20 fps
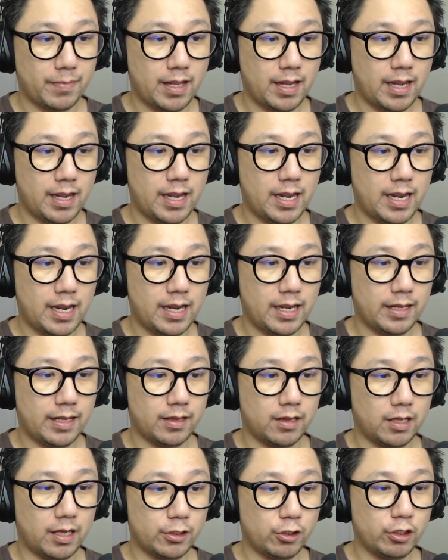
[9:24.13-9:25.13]

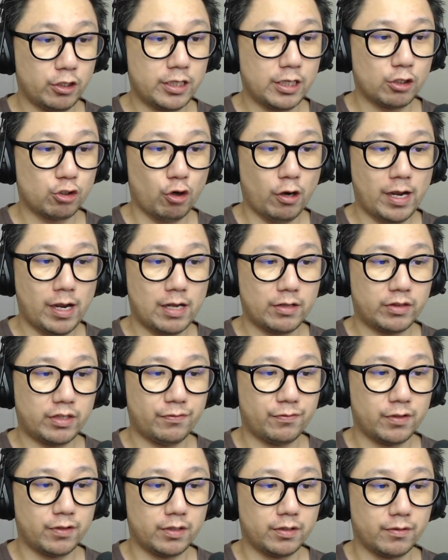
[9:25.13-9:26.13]
and like you can try out
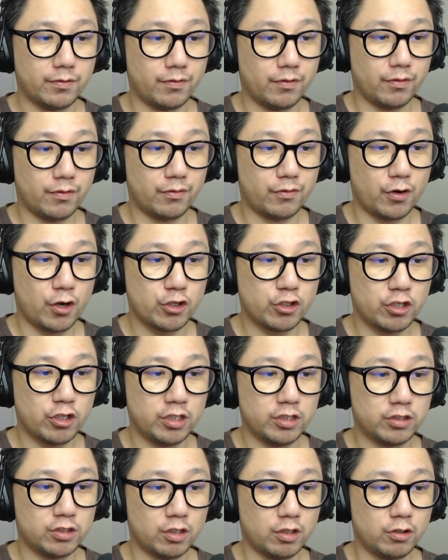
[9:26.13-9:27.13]
different
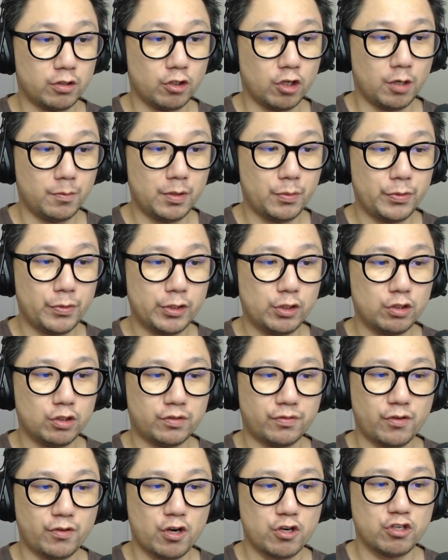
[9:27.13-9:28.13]
versions. So normally we
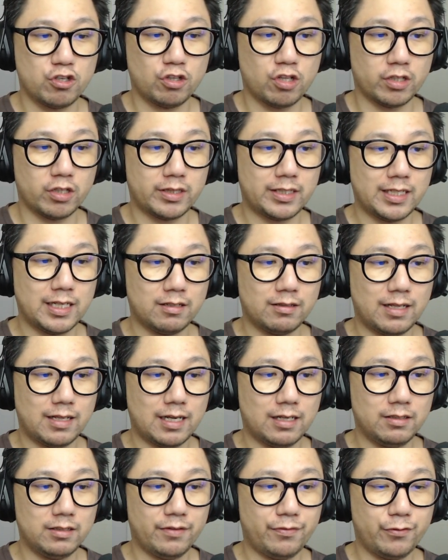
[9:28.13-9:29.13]
use
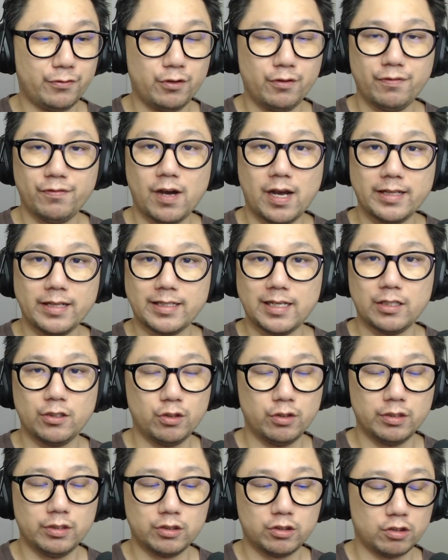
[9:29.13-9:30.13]
version.dll. If you find that
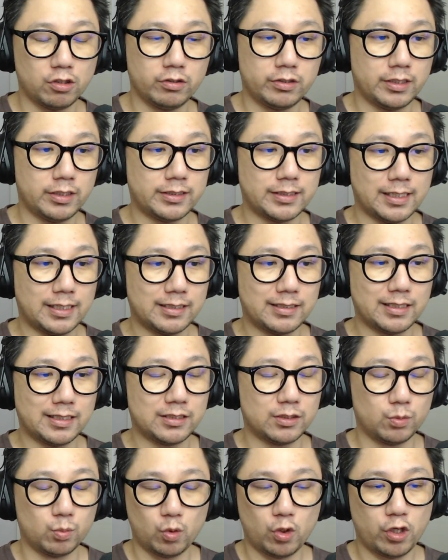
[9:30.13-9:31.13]
you install this and it
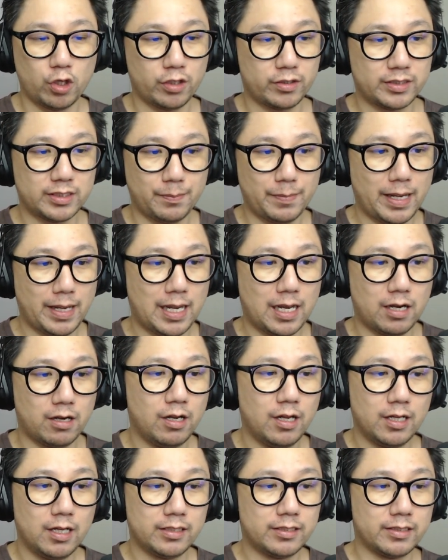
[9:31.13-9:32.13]
doesn't work
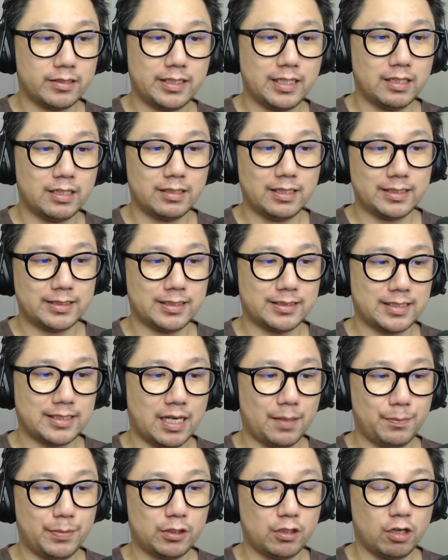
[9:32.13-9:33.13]
somehow, the DLSS
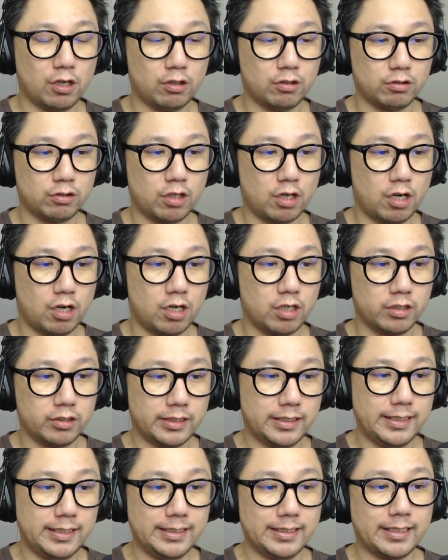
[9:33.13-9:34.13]
can't be toggled
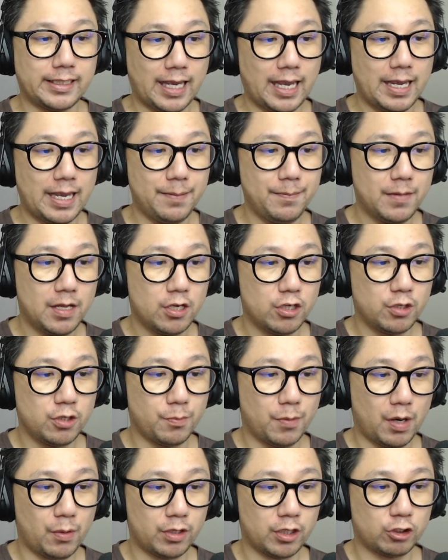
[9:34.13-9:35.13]
on in game, you
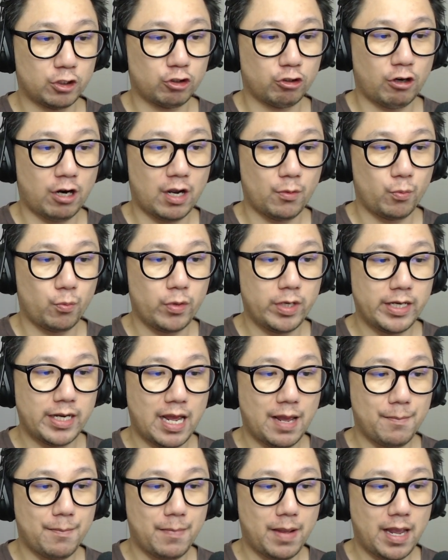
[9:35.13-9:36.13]
might want to try
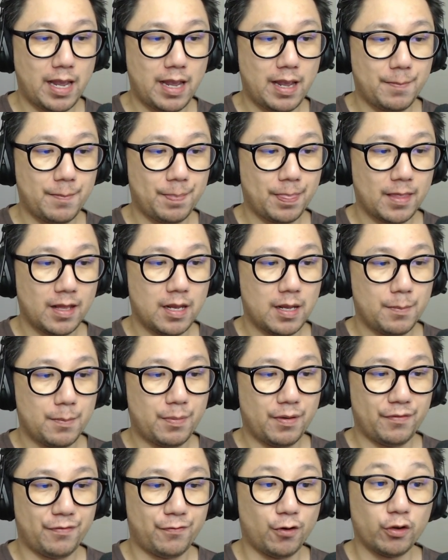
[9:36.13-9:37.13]
WinMM.
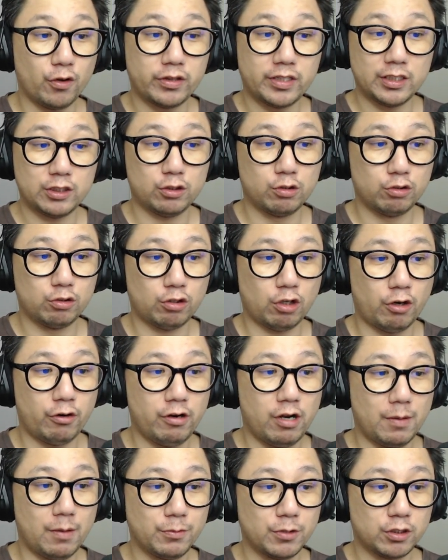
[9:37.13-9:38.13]
But for this
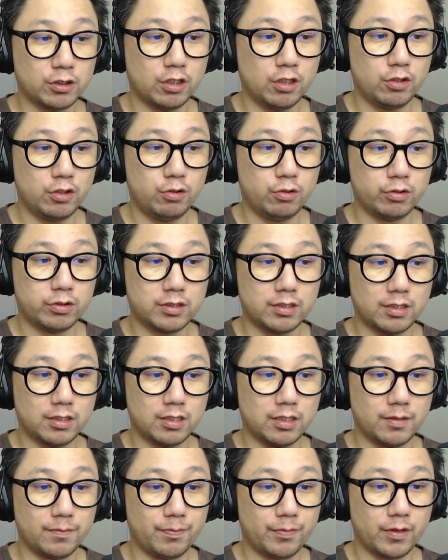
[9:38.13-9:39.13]
tutorial, I'm just going to use
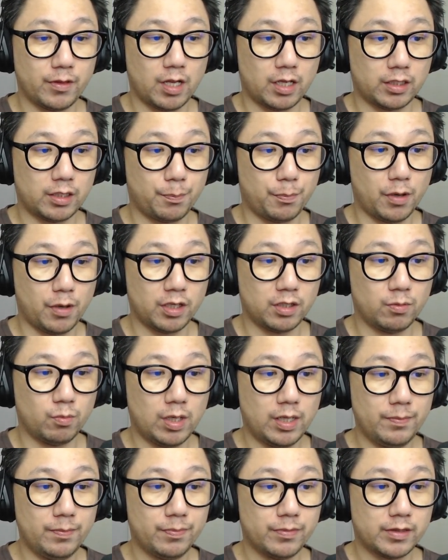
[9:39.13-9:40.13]
the like the bottom
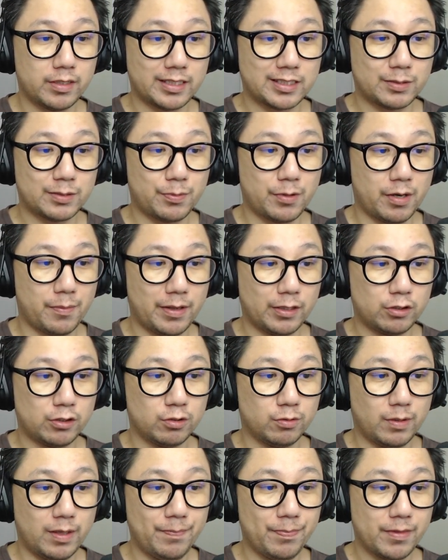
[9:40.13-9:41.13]
one, the
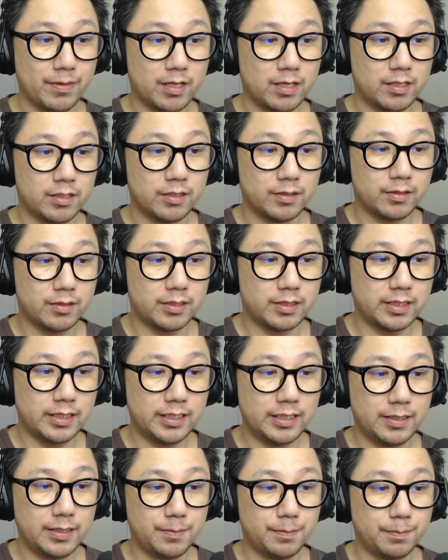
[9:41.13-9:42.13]
experimental one,
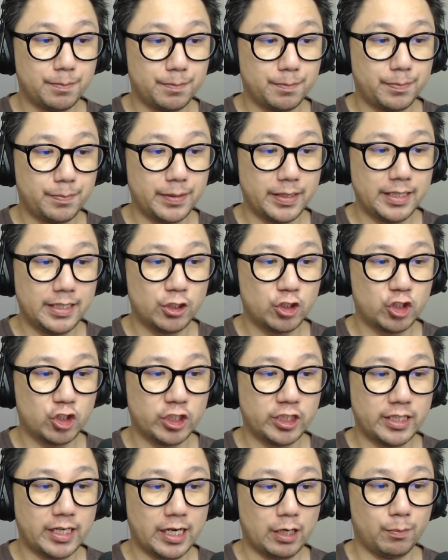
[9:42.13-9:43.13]

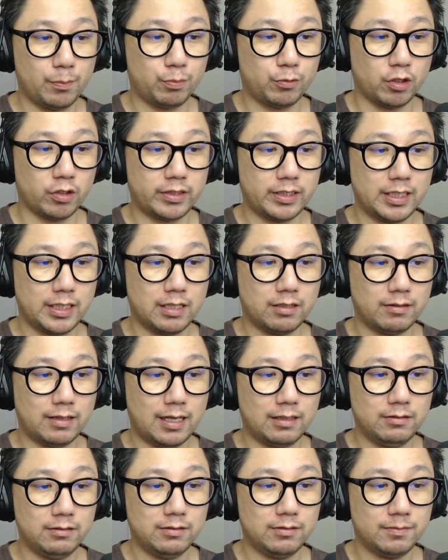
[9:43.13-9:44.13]

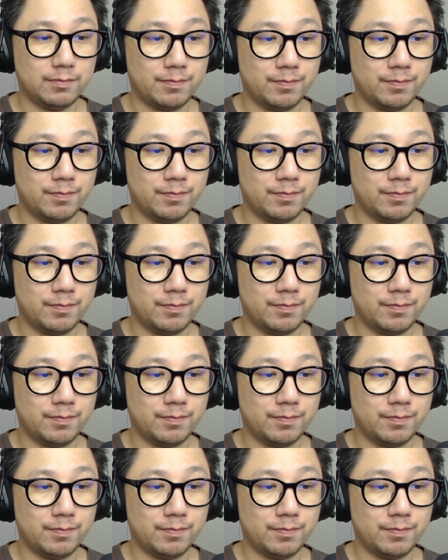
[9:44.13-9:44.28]
dbghelp.dll.